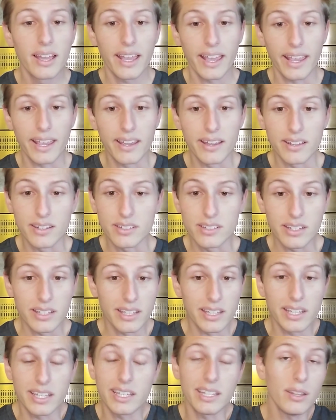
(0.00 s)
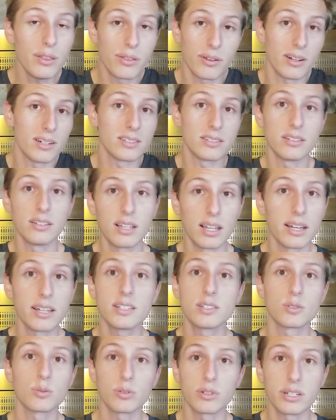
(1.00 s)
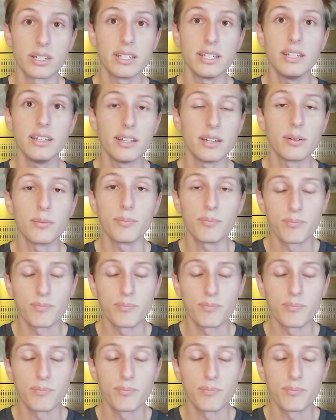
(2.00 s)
and he thought the lions were going to eat him.